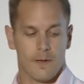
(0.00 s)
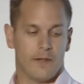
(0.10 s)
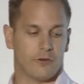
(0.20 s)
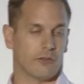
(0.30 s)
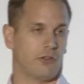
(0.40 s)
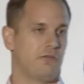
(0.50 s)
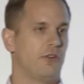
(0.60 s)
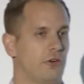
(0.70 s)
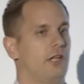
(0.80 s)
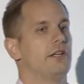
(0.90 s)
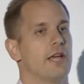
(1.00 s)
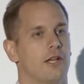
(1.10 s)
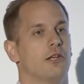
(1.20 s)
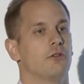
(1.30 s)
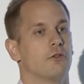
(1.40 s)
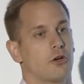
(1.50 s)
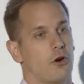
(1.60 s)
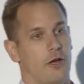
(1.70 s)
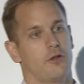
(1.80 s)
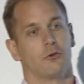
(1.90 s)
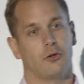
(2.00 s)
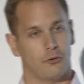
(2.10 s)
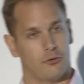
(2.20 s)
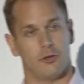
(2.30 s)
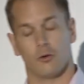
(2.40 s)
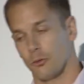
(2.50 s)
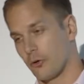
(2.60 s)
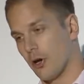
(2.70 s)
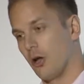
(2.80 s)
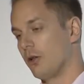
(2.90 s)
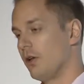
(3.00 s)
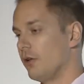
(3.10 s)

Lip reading: is actually physically getting the guy that you're tested on, or girl,